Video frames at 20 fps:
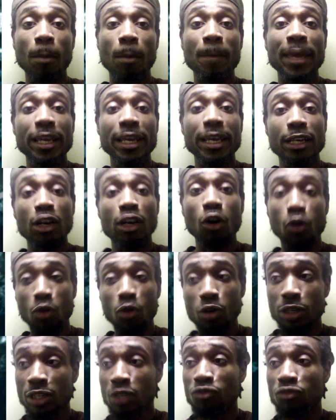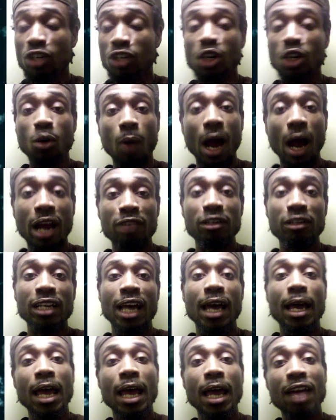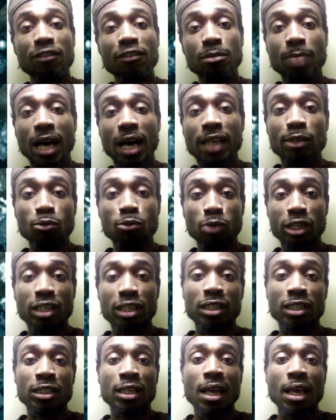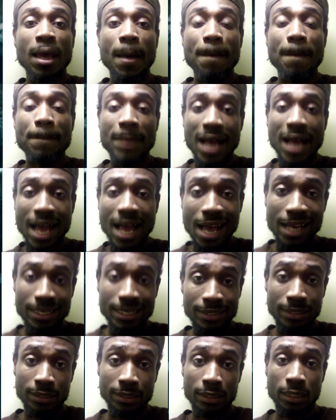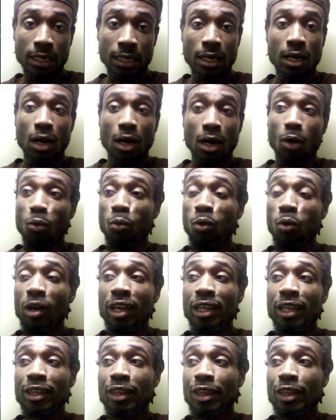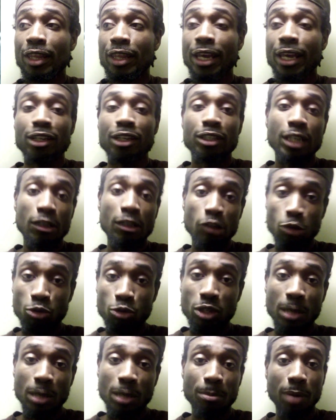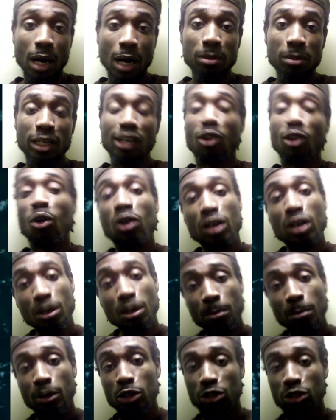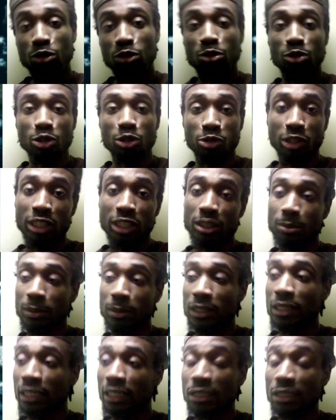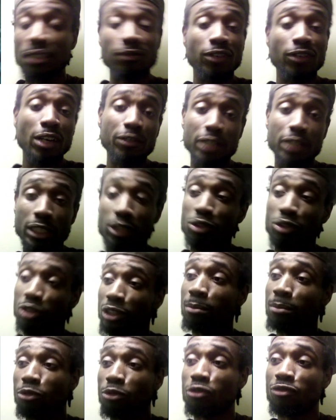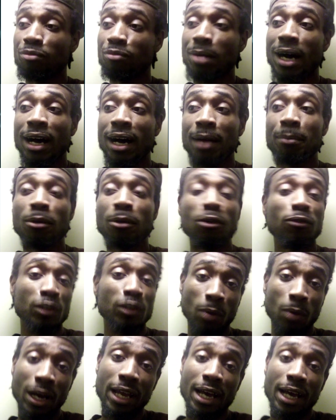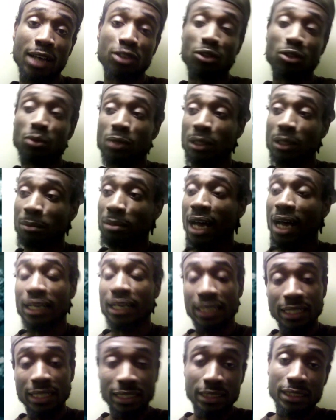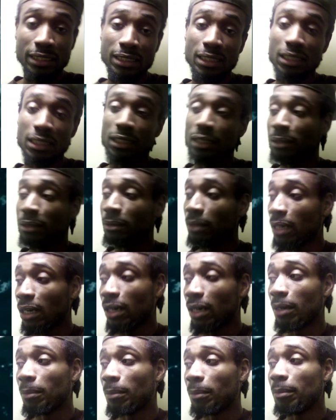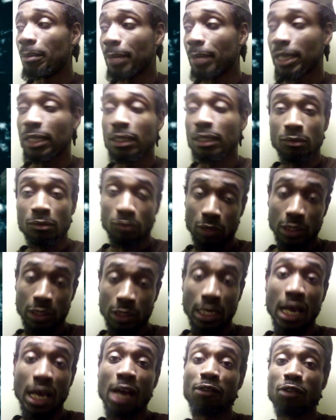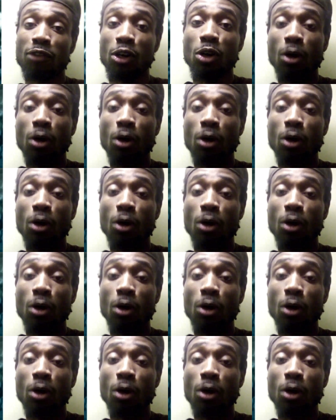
making an order requiring that everybody wears masks when they're using public or commercial transportation. Very interesting move by both the White House doing the block and the CDC making that